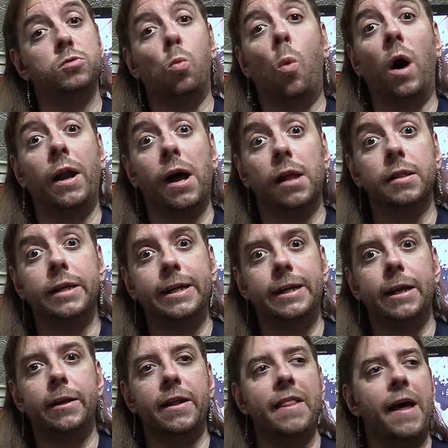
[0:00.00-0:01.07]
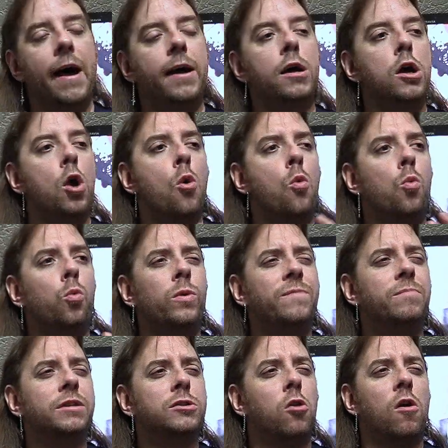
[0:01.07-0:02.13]
Why not lean into that?
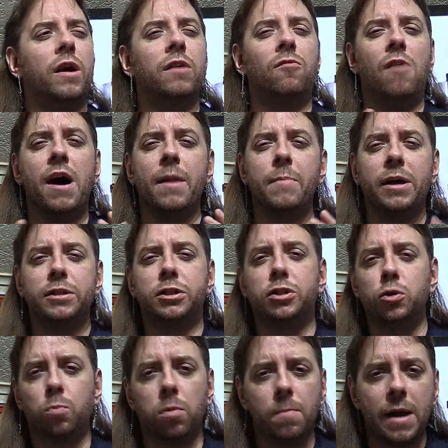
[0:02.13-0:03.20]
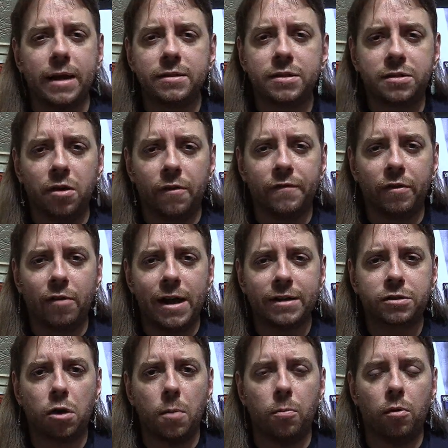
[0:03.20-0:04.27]
We've been talking a lot about Superman stuff the
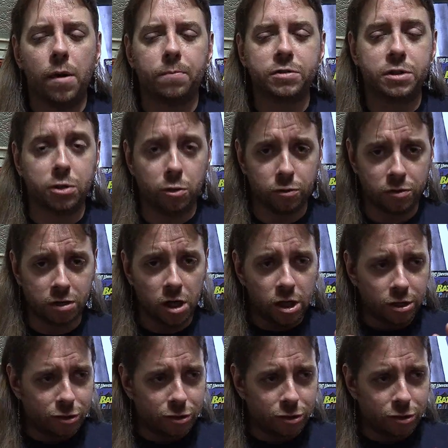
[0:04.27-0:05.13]
last couple episodes,